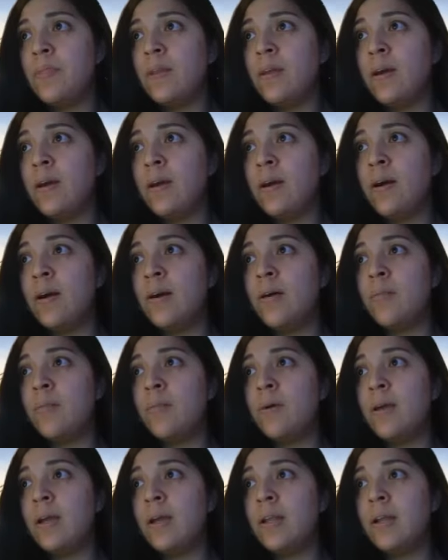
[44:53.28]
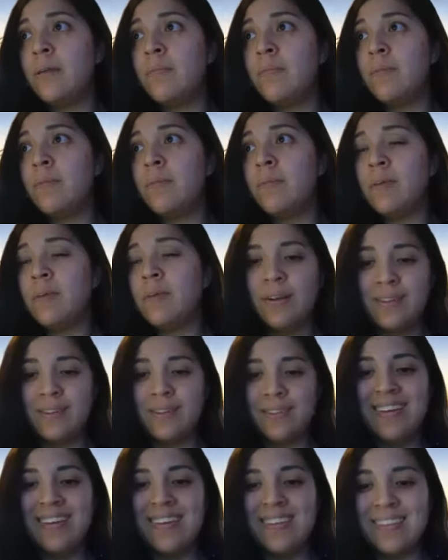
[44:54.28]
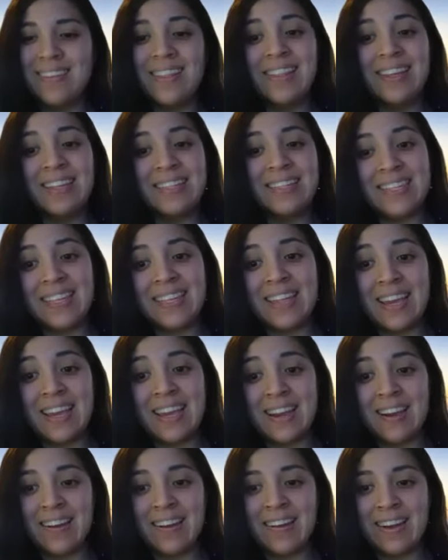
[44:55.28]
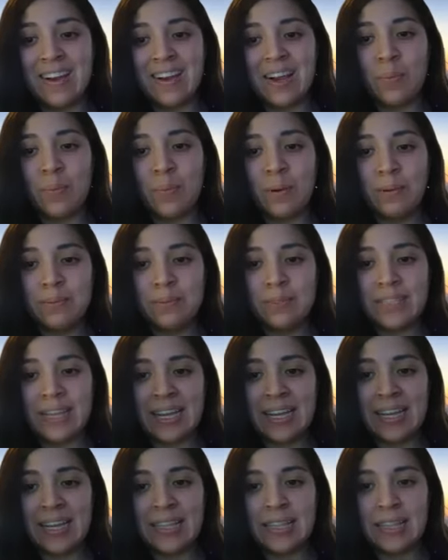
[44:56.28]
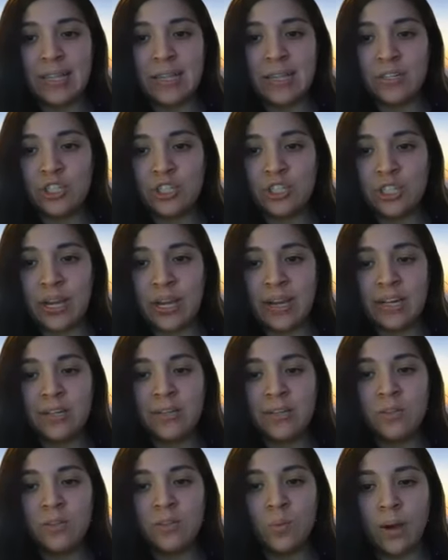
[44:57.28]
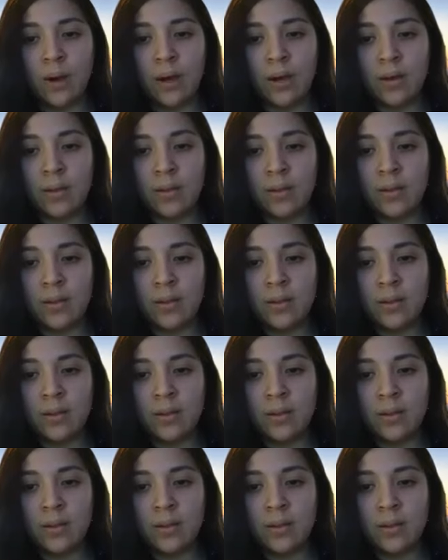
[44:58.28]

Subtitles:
And I'm going to put link to their website in the chat as well.